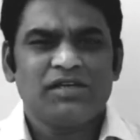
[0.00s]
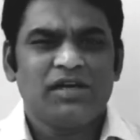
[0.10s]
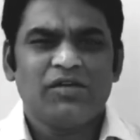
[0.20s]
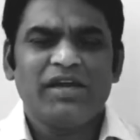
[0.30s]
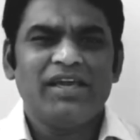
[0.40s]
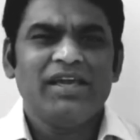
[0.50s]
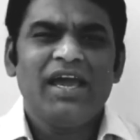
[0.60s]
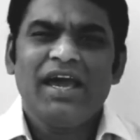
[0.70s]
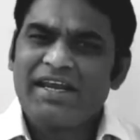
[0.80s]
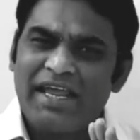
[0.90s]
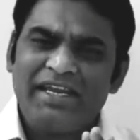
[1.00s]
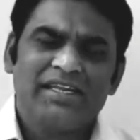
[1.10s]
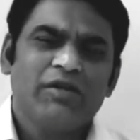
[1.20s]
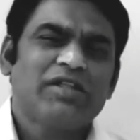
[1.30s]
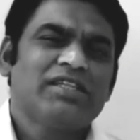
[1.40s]
Okay,
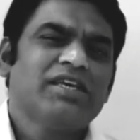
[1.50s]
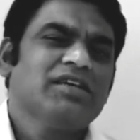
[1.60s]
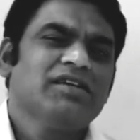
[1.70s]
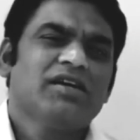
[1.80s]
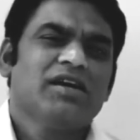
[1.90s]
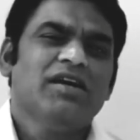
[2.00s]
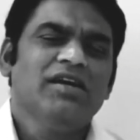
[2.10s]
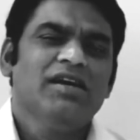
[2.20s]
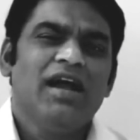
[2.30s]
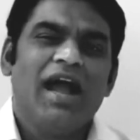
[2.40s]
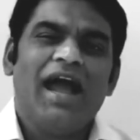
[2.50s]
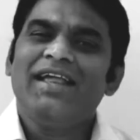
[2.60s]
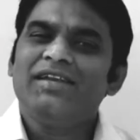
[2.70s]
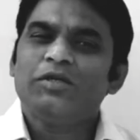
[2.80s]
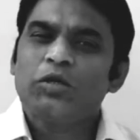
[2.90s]
write everything
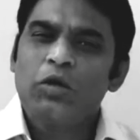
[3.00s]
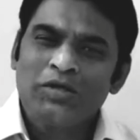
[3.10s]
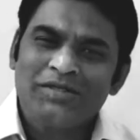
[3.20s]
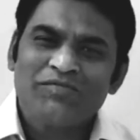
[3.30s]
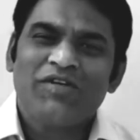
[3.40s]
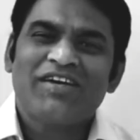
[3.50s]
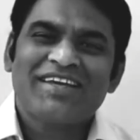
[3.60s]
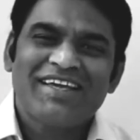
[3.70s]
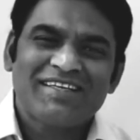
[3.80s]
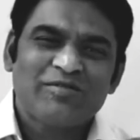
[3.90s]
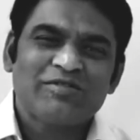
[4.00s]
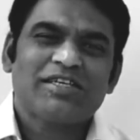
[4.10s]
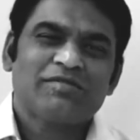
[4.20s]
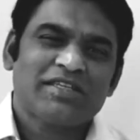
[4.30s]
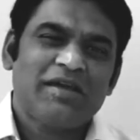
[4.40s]
and don't forget to
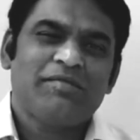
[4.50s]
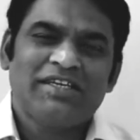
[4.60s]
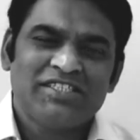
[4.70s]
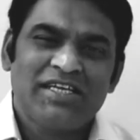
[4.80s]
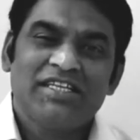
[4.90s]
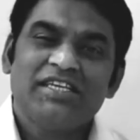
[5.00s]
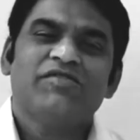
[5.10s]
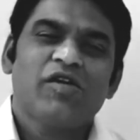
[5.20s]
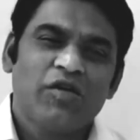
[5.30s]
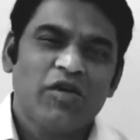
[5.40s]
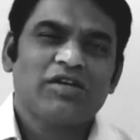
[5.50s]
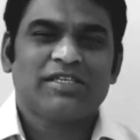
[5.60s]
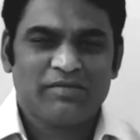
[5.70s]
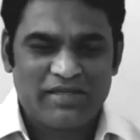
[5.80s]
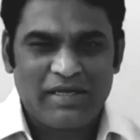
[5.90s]
subscribe my channel if you are not
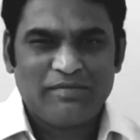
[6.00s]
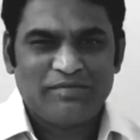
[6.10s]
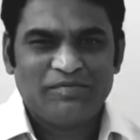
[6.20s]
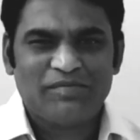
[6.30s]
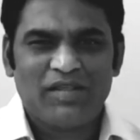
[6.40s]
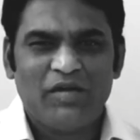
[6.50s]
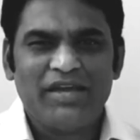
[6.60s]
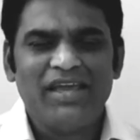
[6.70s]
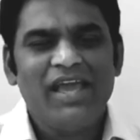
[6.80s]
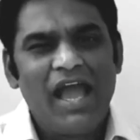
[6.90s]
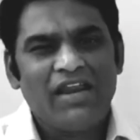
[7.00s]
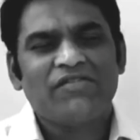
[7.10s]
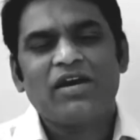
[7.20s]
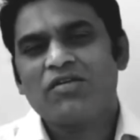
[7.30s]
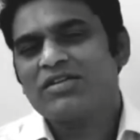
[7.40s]
subscribed. Okay, and
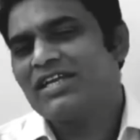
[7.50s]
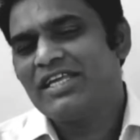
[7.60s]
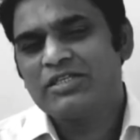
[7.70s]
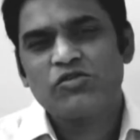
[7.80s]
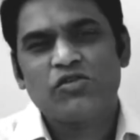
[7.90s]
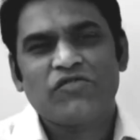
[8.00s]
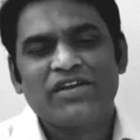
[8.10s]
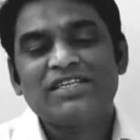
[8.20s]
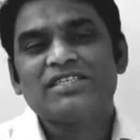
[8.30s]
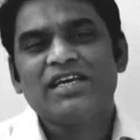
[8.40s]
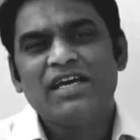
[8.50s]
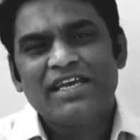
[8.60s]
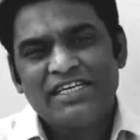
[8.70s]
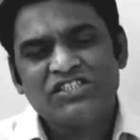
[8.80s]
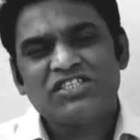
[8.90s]
forward the link to your friends.
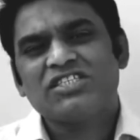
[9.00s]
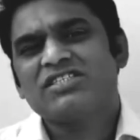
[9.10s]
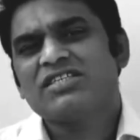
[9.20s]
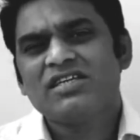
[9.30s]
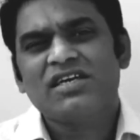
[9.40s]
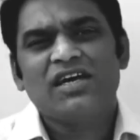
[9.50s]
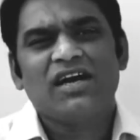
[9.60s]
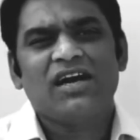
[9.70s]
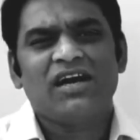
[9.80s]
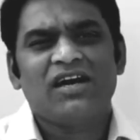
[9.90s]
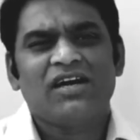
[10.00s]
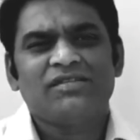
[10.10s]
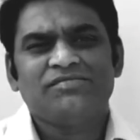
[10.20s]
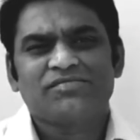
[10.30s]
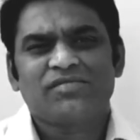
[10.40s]
Insist
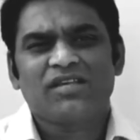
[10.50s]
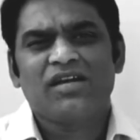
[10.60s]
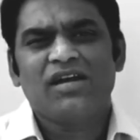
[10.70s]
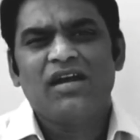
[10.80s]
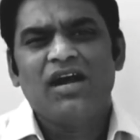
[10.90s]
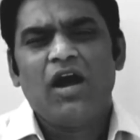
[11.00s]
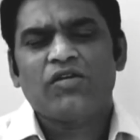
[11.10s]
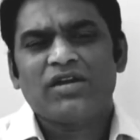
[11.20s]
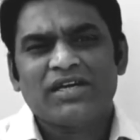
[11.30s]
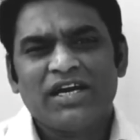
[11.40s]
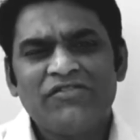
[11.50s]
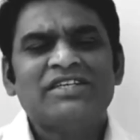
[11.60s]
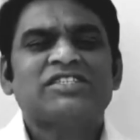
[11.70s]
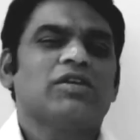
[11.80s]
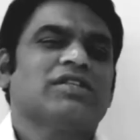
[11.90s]
or
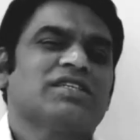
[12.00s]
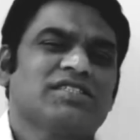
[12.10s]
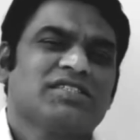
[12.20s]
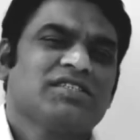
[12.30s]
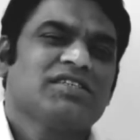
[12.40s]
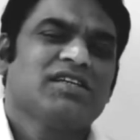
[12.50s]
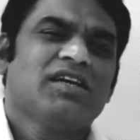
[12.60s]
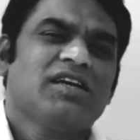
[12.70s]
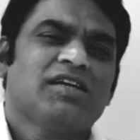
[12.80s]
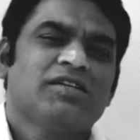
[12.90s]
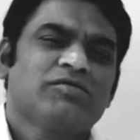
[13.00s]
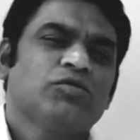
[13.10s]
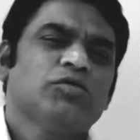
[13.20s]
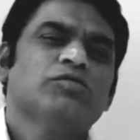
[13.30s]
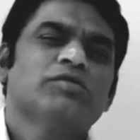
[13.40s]
convince others
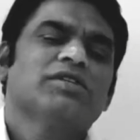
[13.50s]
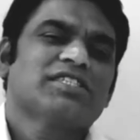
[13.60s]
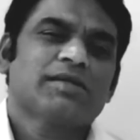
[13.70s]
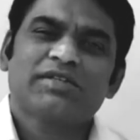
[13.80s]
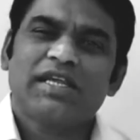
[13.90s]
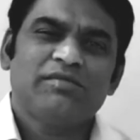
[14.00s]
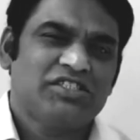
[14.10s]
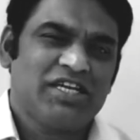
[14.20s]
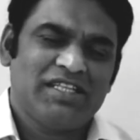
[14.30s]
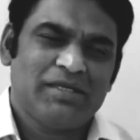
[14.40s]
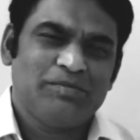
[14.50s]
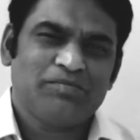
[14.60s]
to subscribe this channel.